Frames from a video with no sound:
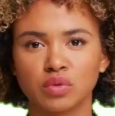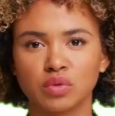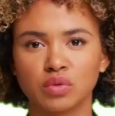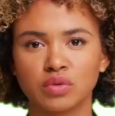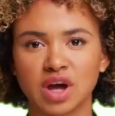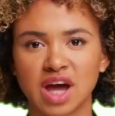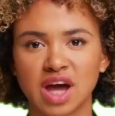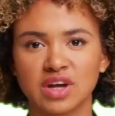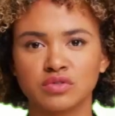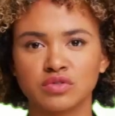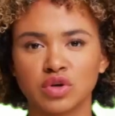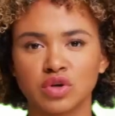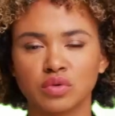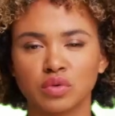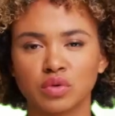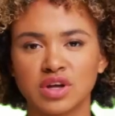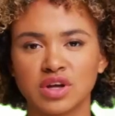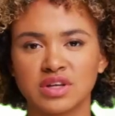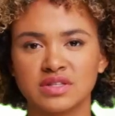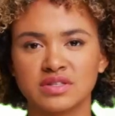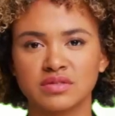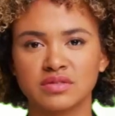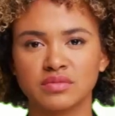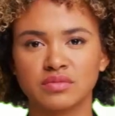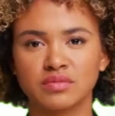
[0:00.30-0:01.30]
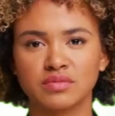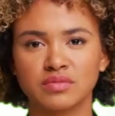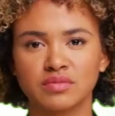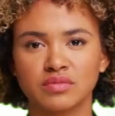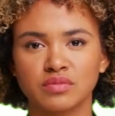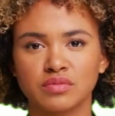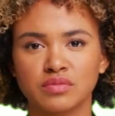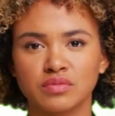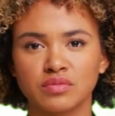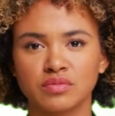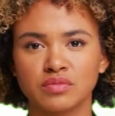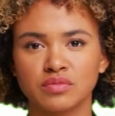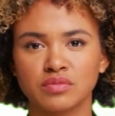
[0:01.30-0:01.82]
Hello everyone!
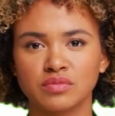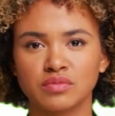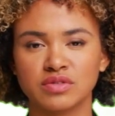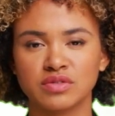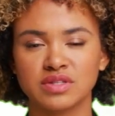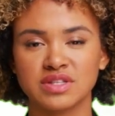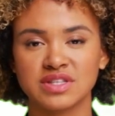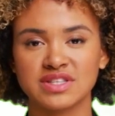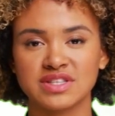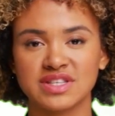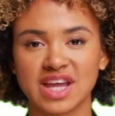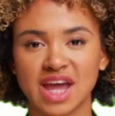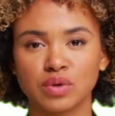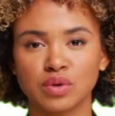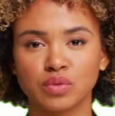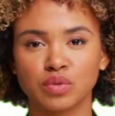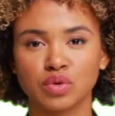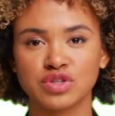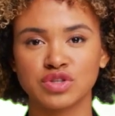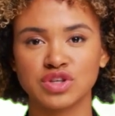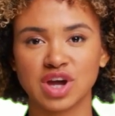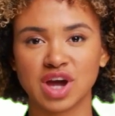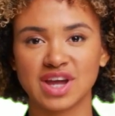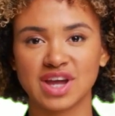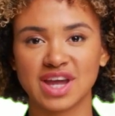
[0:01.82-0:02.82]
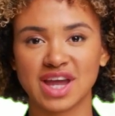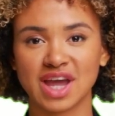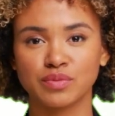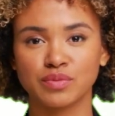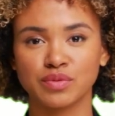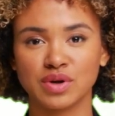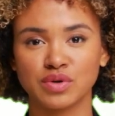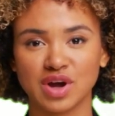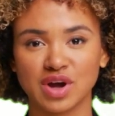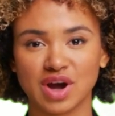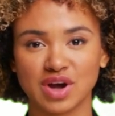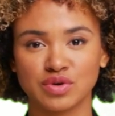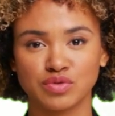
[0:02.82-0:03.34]
Today we're talking
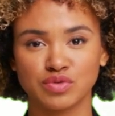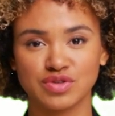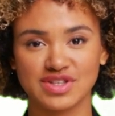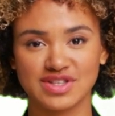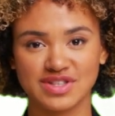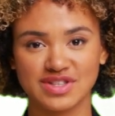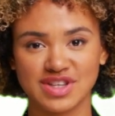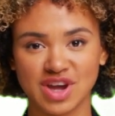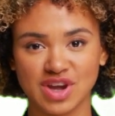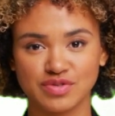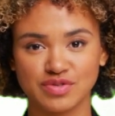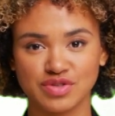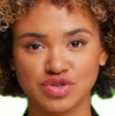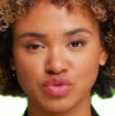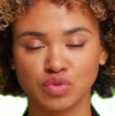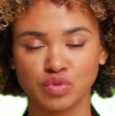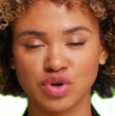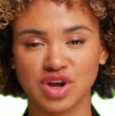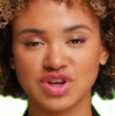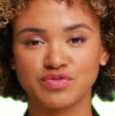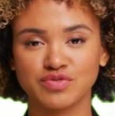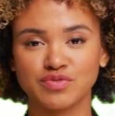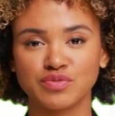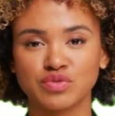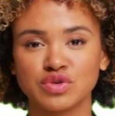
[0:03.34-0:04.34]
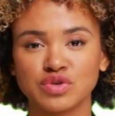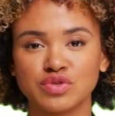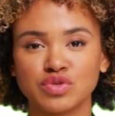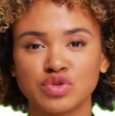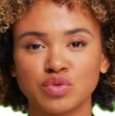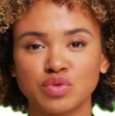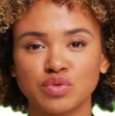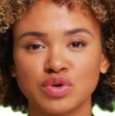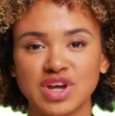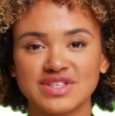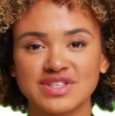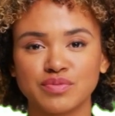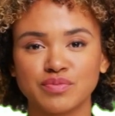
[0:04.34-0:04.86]
about how to install a 12-volt
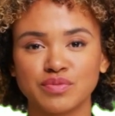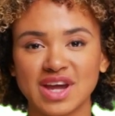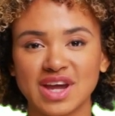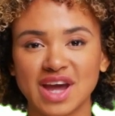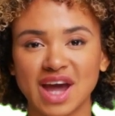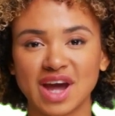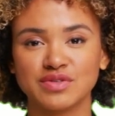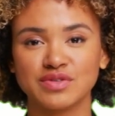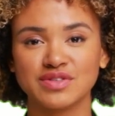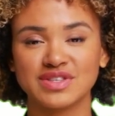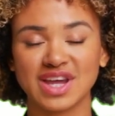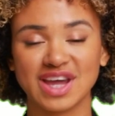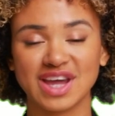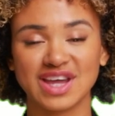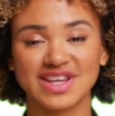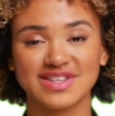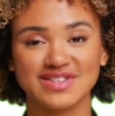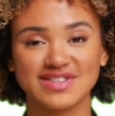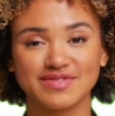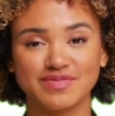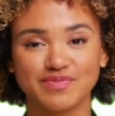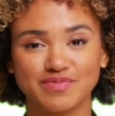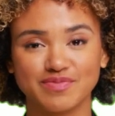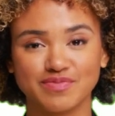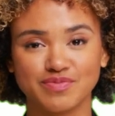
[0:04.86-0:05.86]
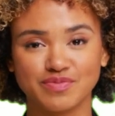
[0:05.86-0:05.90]
USB outlet.